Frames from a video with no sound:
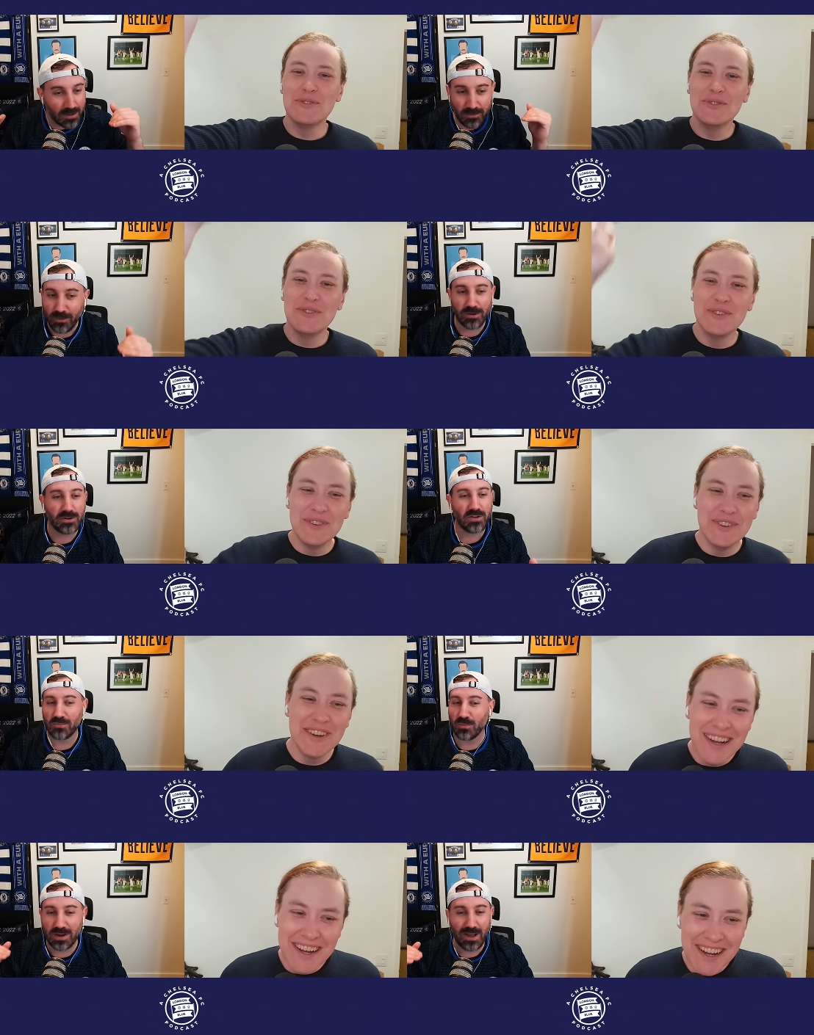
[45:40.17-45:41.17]
Speaker 1: we're just
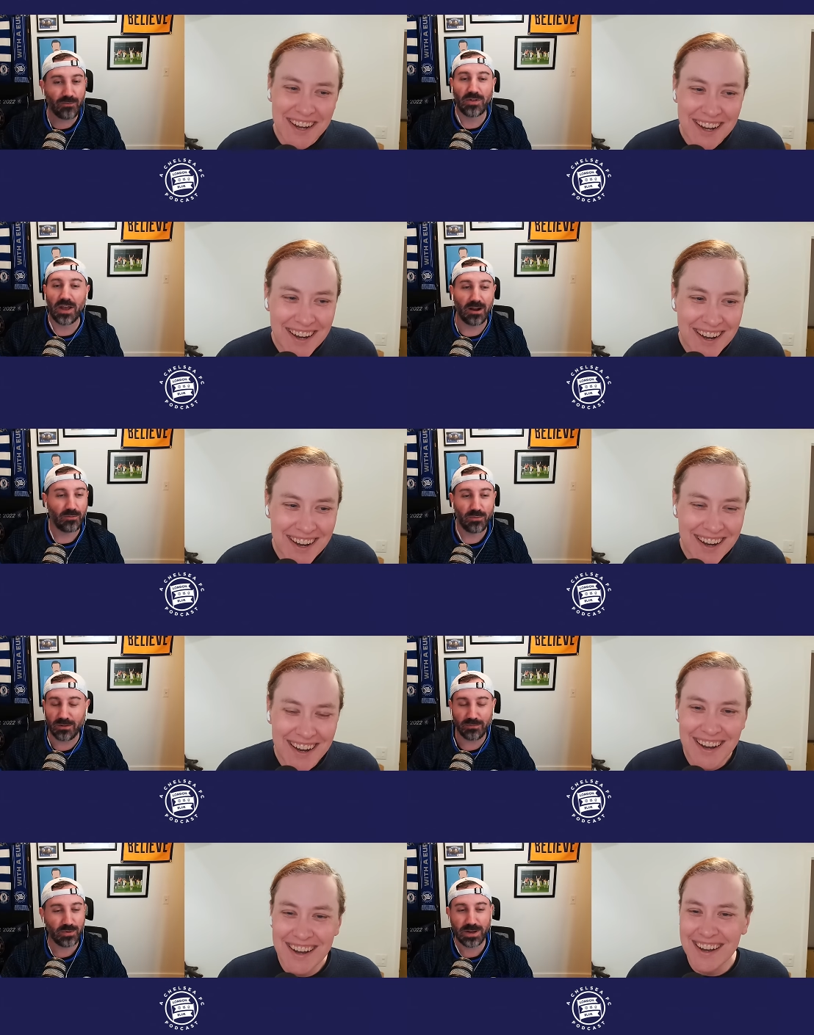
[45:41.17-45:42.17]
we're never there. We're we
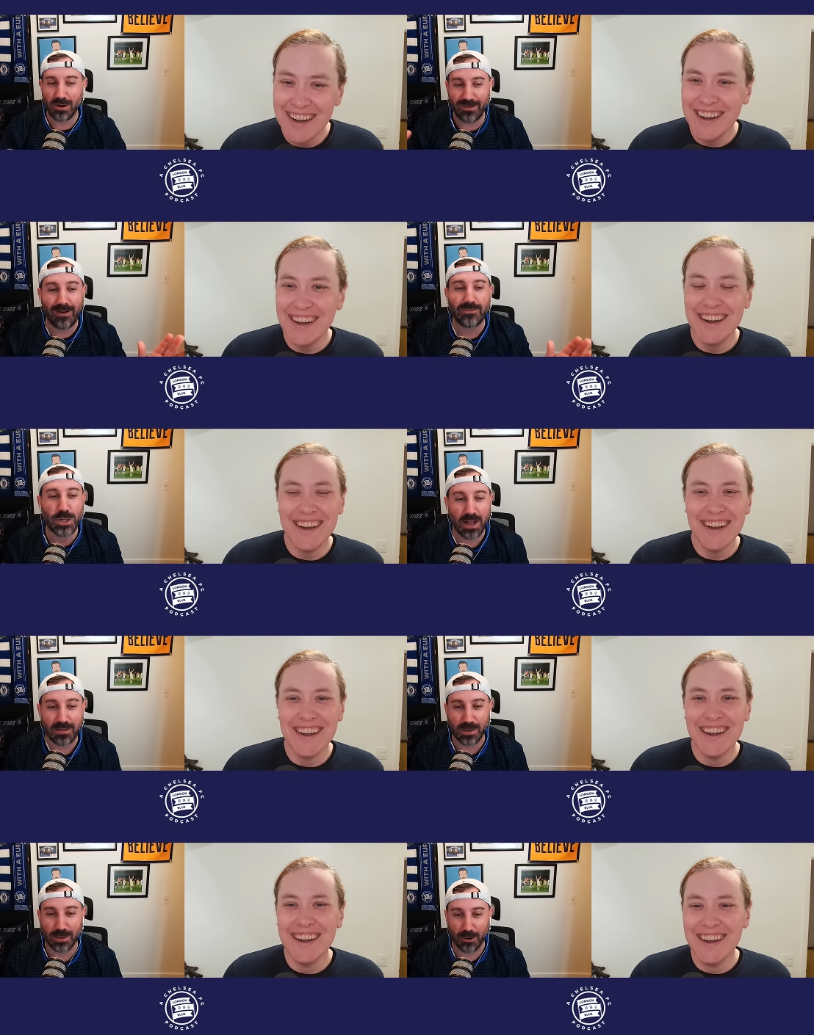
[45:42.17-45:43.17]
we do not even have a
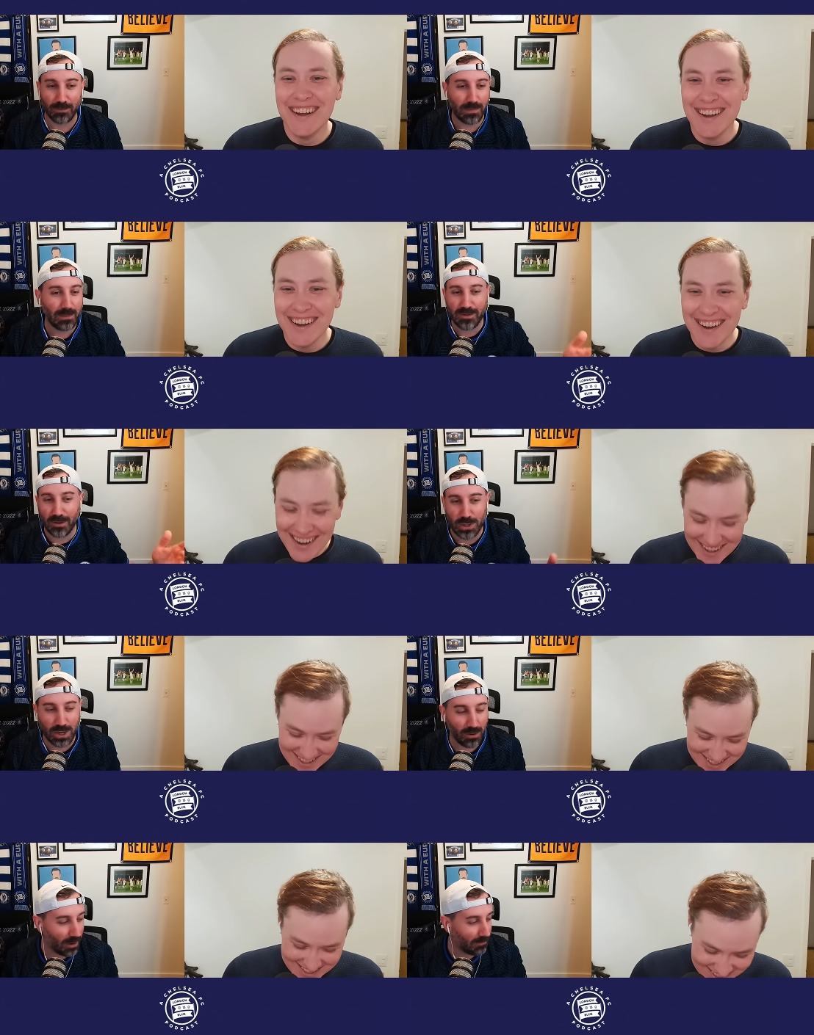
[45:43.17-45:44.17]
chance at Europe. Maybe they'll
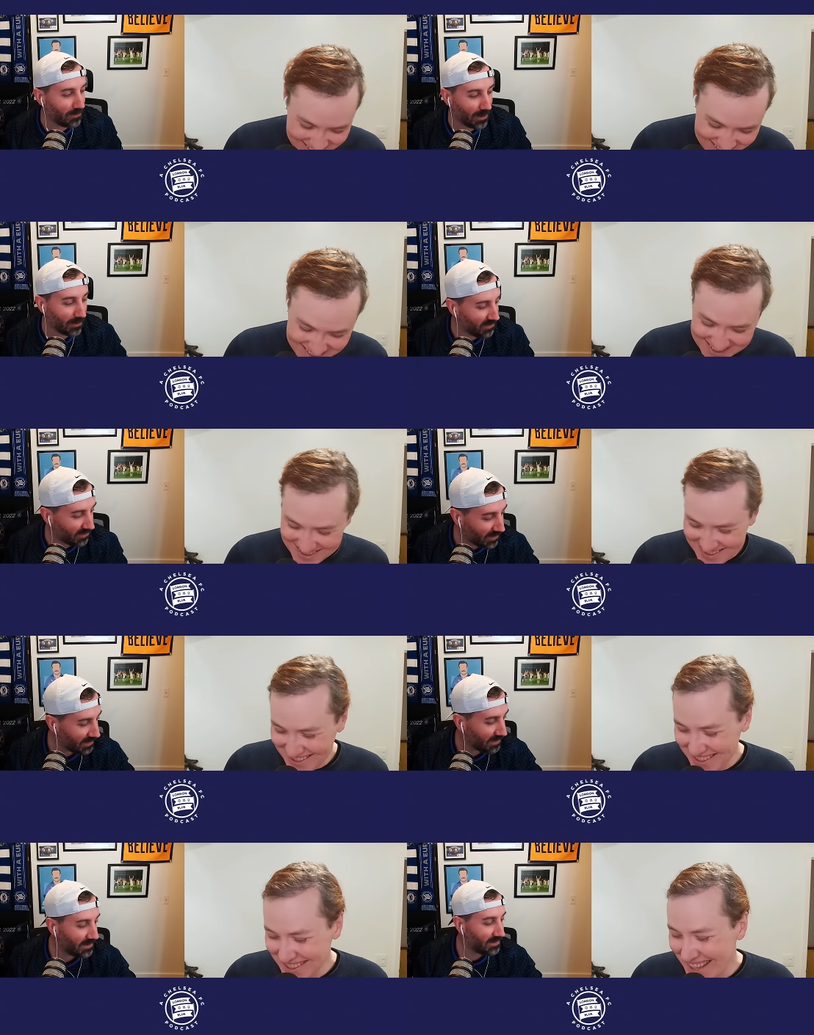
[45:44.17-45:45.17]
show up. Who knows?
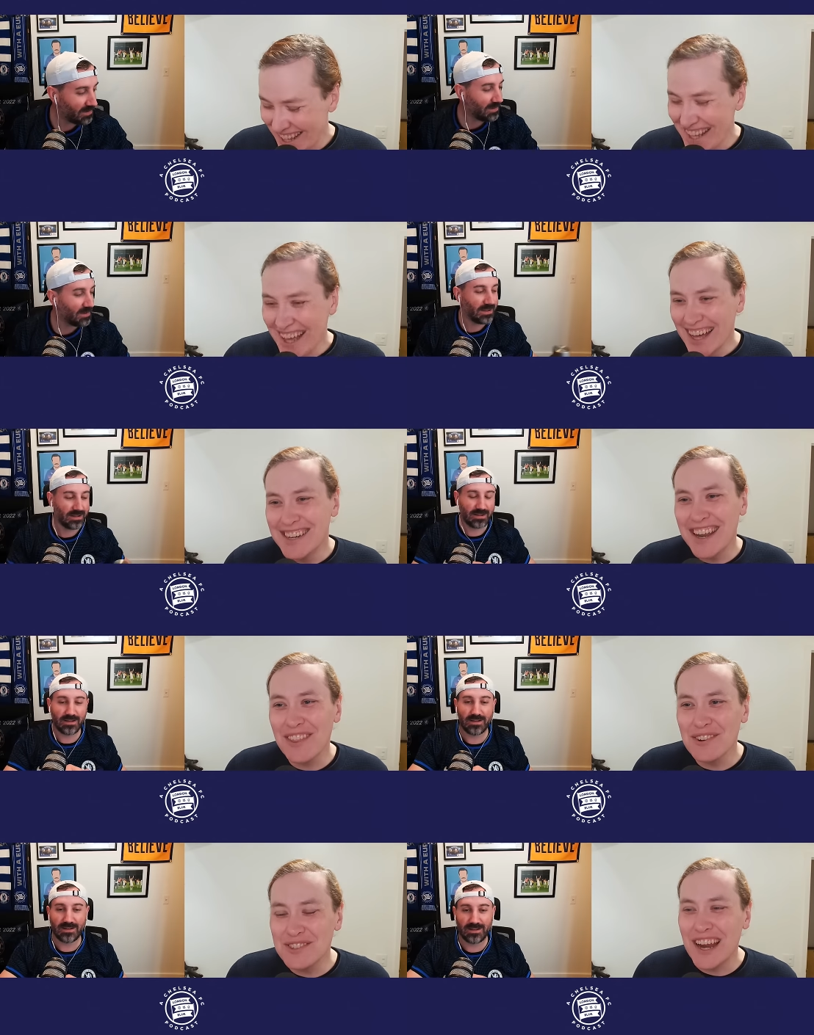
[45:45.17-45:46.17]

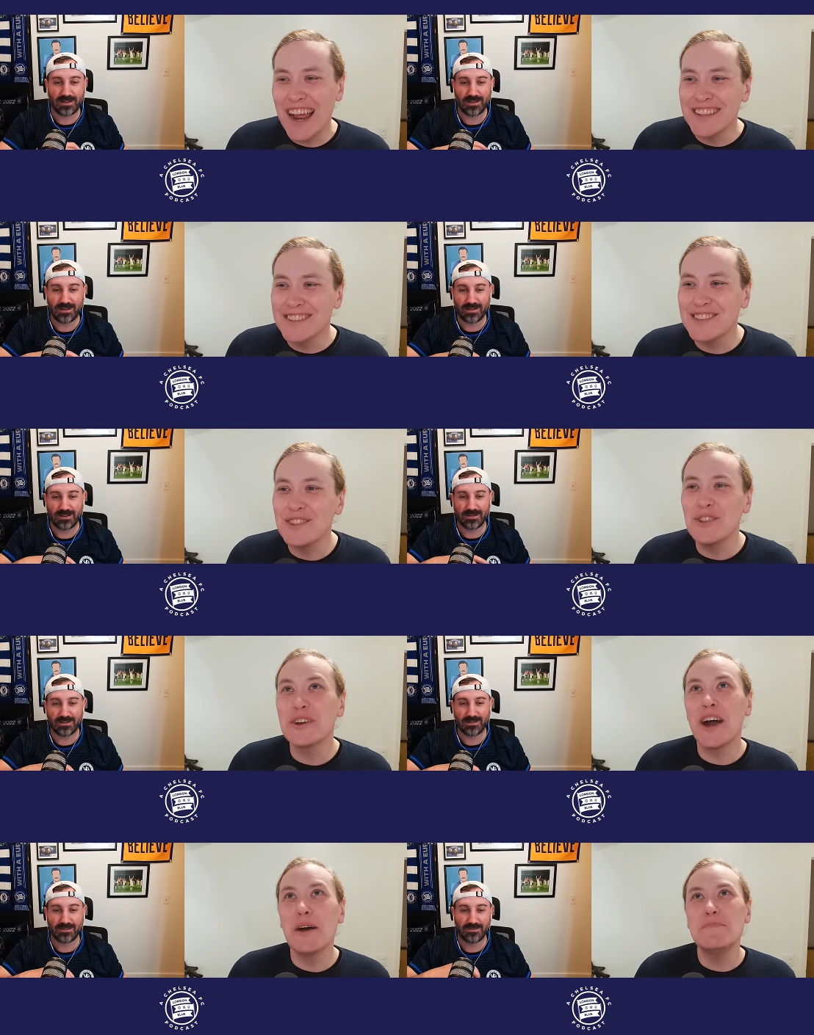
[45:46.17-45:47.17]
Speaker 2: Another chance to
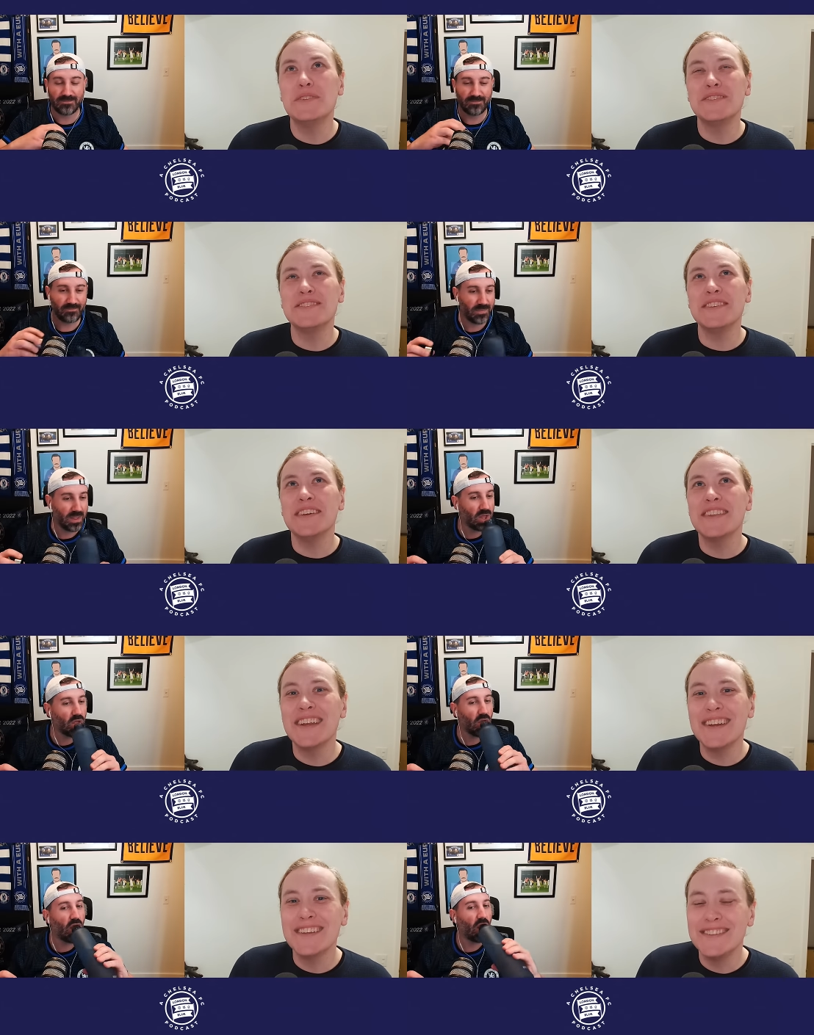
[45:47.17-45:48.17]
look up and see that
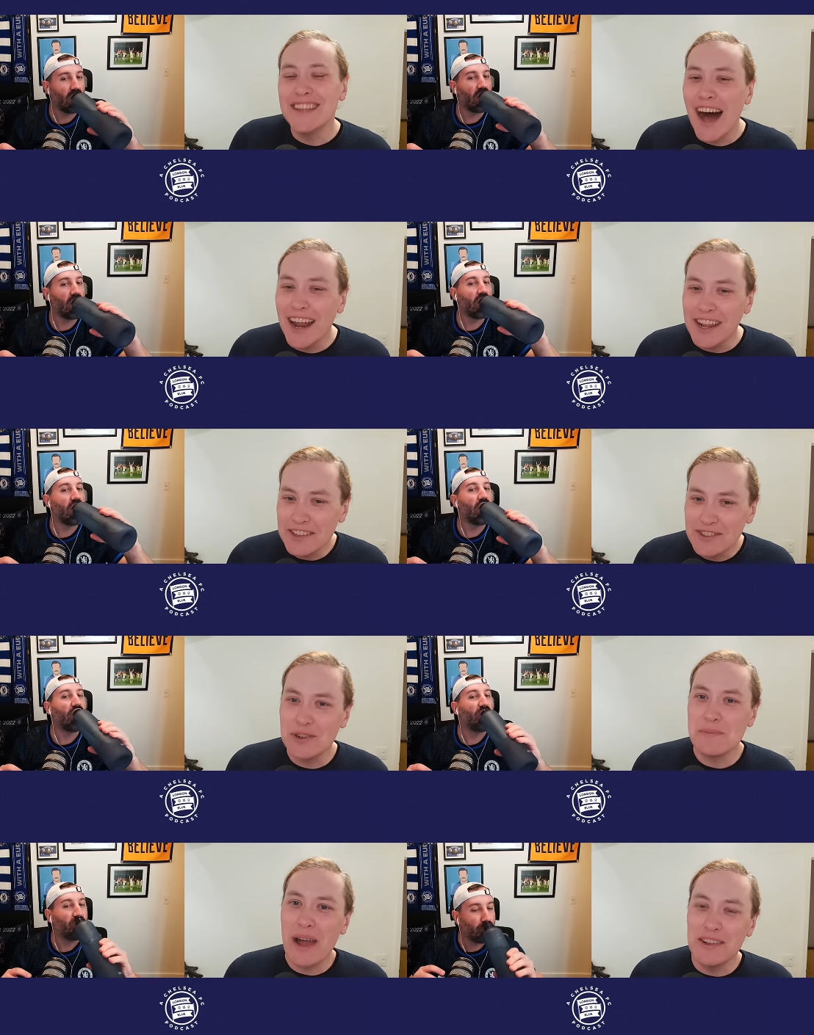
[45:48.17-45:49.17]
it is not
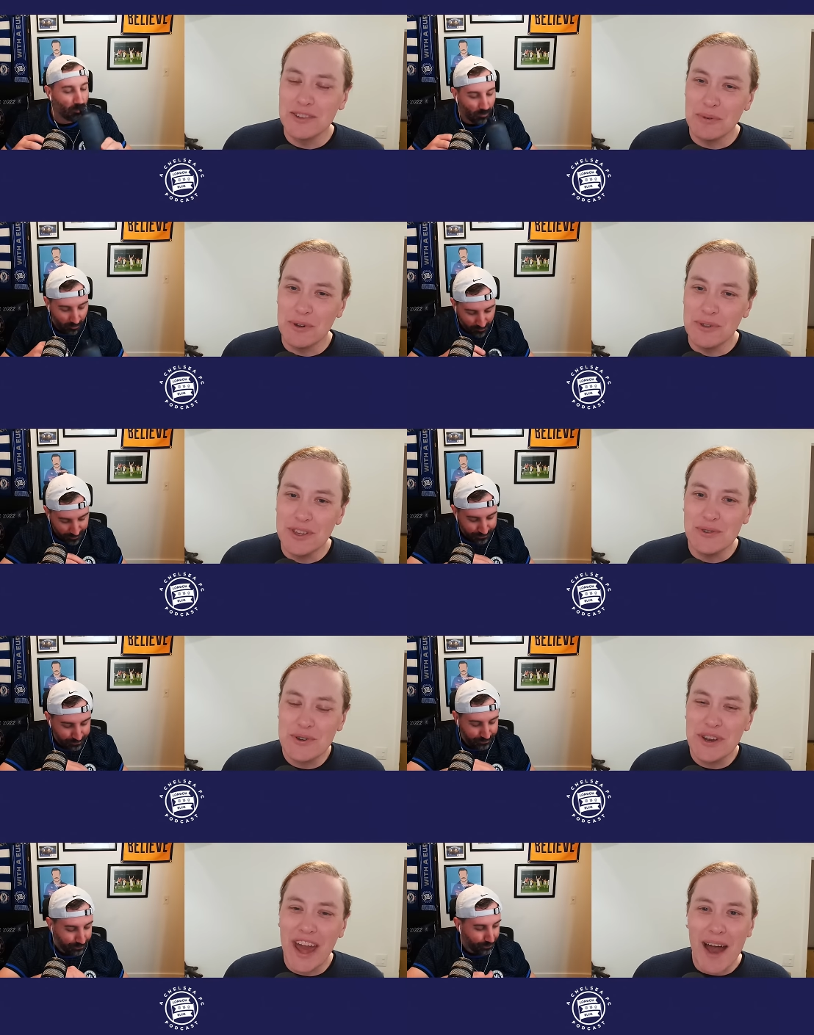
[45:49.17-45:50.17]
insurmountable. That you
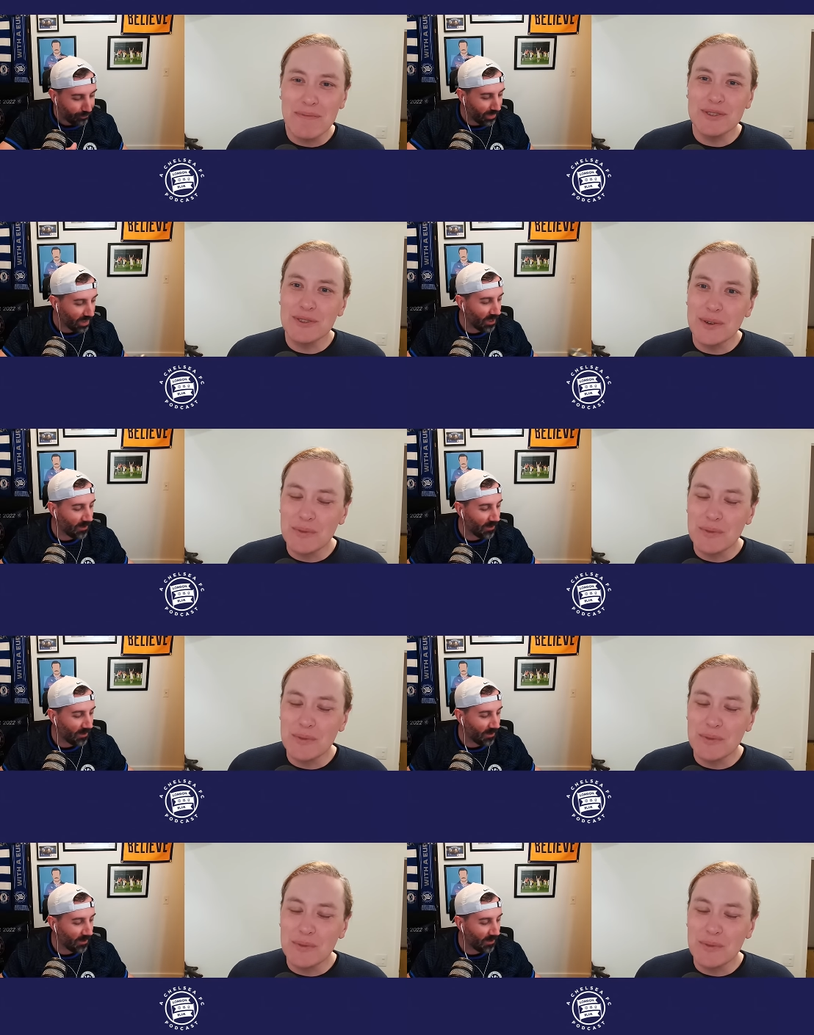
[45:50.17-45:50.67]
could absolutely